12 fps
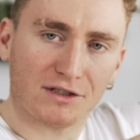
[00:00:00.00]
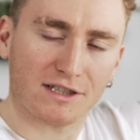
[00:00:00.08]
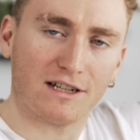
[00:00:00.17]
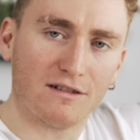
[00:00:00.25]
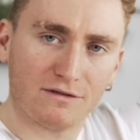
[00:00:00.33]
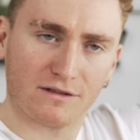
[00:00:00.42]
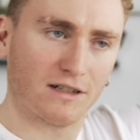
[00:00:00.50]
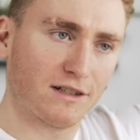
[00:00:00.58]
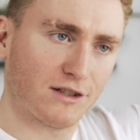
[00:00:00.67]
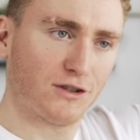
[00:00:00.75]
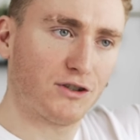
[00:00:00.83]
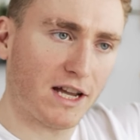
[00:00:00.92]
yourself
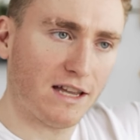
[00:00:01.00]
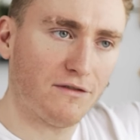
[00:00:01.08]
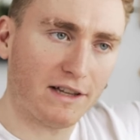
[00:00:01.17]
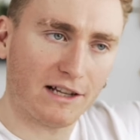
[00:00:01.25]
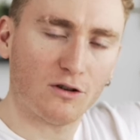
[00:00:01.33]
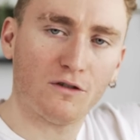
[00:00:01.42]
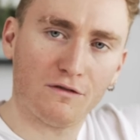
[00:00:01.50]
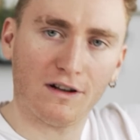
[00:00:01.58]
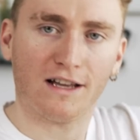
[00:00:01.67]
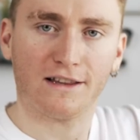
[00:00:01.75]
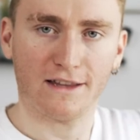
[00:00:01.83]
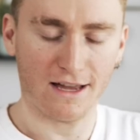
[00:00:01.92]
shaving it off
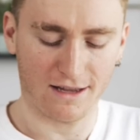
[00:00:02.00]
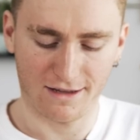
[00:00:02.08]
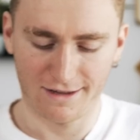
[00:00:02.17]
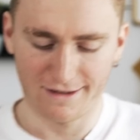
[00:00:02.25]
like that.